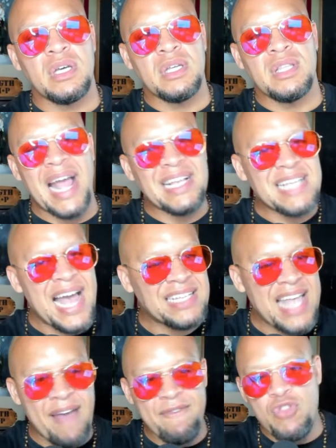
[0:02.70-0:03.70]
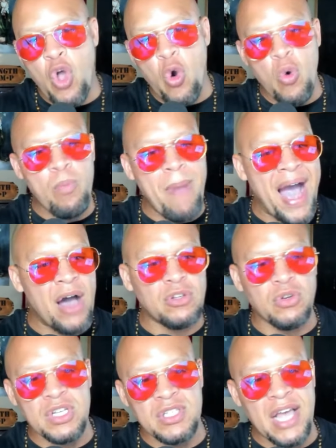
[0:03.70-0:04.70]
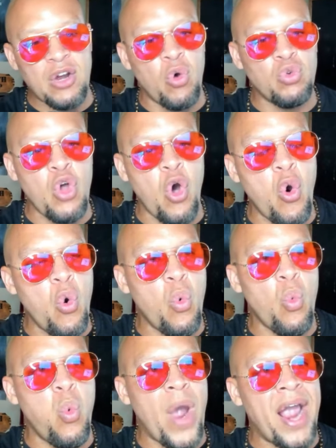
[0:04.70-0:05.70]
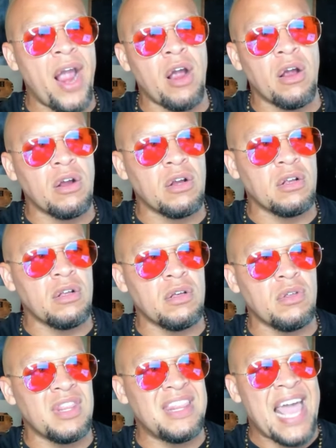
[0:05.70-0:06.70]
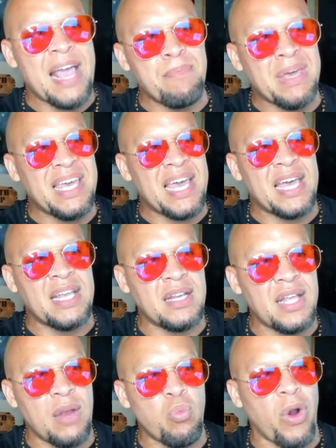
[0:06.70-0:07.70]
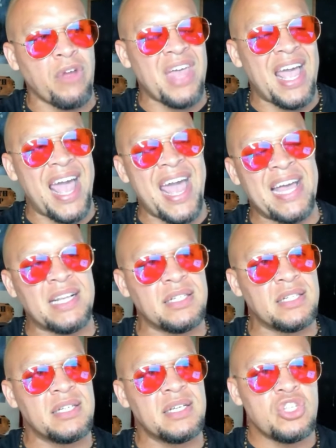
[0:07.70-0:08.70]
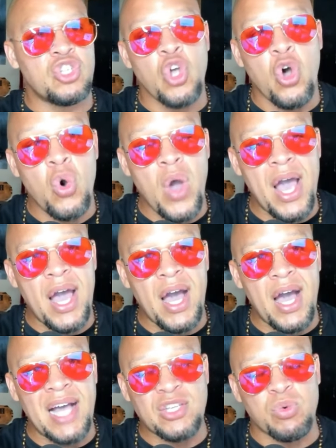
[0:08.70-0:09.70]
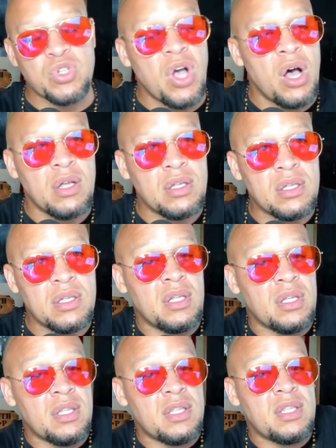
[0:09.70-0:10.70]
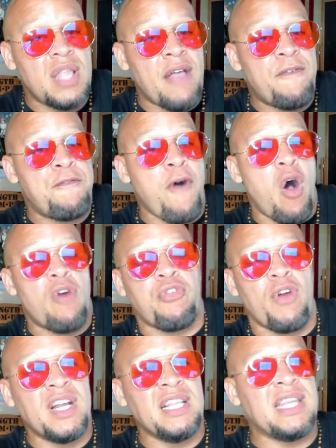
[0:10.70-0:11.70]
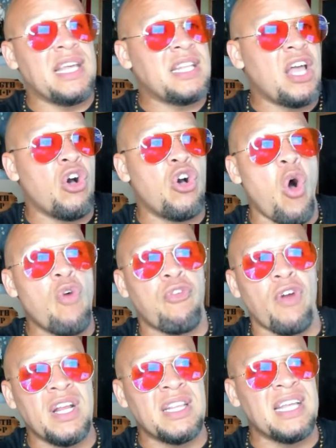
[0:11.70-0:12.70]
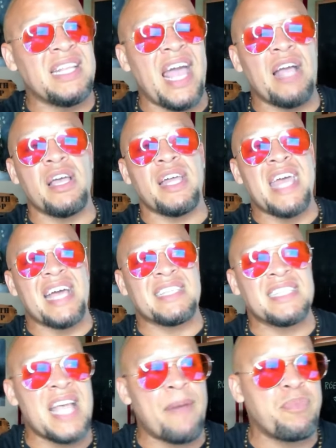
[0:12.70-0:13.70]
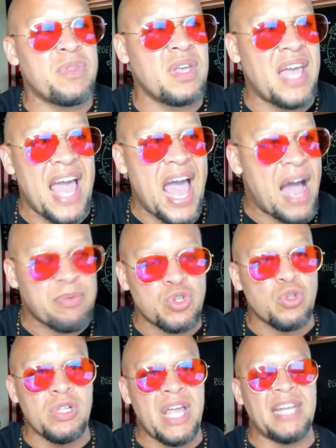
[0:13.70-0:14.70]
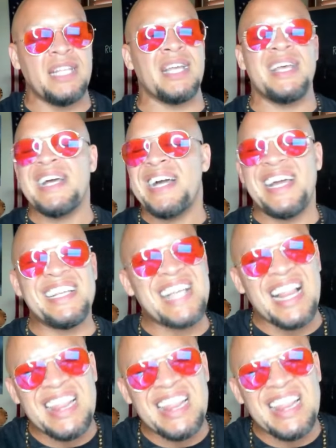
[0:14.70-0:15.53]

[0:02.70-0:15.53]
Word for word: Nice guys have no boundaries. They don't know where they begin and where they end. So as a result, they fall for anything. They'll go for anything. They they accept absolutely anything. And it's a